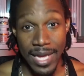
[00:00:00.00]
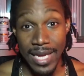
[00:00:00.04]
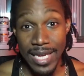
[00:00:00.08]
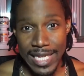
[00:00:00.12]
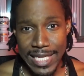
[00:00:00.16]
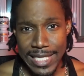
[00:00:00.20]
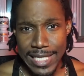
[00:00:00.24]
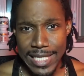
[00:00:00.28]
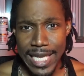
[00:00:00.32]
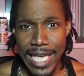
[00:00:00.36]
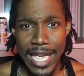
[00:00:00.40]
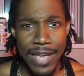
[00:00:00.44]
you
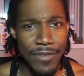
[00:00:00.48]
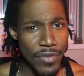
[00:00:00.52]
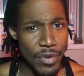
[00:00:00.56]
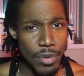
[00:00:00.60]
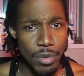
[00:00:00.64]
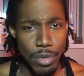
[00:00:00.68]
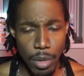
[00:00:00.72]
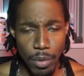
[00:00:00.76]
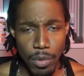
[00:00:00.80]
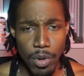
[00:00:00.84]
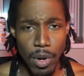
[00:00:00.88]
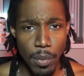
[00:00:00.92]
see, if you
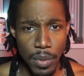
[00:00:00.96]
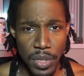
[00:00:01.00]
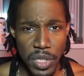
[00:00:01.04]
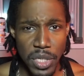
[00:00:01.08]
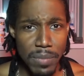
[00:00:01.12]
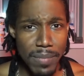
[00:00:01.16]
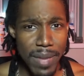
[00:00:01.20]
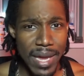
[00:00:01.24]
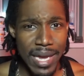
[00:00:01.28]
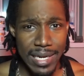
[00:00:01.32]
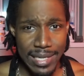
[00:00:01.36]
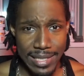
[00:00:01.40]
don't know what your
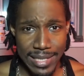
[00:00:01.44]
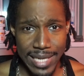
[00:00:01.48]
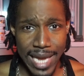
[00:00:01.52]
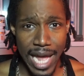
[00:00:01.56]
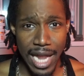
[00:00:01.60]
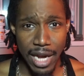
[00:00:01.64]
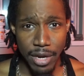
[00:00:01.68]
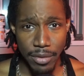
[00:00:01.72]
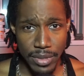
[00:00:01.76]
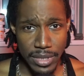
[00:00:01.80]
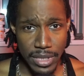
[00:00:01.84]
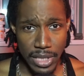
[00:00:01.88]
maintenance
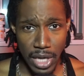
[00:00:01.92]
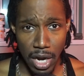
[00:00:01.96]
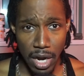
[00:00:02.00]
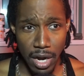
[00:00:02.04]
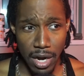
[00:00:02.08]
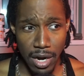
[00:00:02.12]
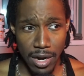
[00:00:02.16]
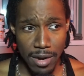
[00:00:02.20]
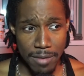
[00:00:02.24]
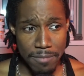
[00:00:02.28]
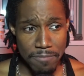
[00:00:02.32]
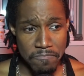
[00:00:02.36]
calories
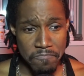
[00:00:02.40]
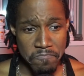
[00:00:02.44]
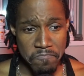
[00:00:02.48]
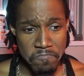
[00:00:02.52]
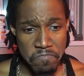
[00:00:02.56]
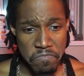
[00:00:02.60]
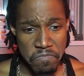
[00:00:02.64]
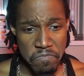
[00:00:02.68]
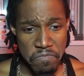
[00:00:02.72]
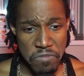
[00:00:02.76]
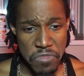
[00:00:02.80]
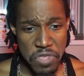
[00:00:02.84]
are,
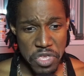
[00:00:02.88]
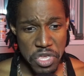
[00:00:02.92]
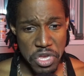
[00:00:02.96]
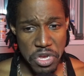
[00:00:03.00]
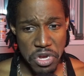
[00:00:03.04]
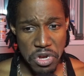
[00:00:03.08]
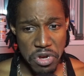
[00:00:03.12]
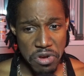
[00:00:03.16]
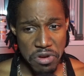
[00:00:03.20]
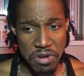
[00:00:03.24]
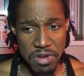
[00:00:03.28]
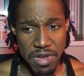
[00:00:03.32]

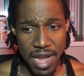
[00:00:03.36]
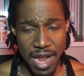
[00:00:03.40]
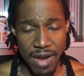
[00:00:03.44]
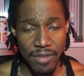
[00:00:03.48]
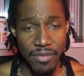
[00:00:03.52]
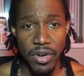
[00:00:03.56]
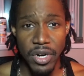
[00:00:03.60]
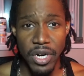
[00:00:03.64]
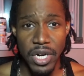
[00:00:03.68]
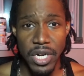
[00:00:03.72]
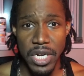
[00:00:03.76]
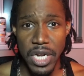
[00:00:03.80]
you're
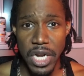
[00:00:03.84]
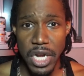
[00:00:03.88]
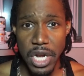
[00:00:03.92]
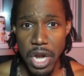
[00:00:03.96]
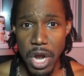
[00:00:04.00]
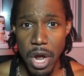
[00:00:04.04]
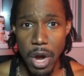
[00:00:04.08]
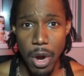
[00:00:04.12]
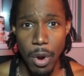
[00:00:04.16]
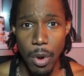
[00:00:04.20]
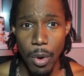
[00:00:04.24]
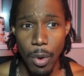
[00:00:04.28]
never going to
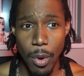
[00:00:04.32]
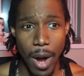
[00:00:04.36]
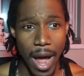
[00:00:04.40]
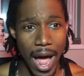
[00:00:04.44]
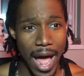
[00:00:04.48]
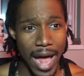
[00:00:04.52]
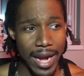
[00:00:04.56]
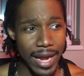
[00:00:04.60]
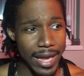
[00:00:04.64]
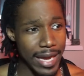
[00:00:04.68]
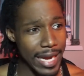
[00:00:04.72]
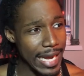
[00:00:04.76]
know
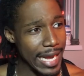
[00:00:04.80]
how to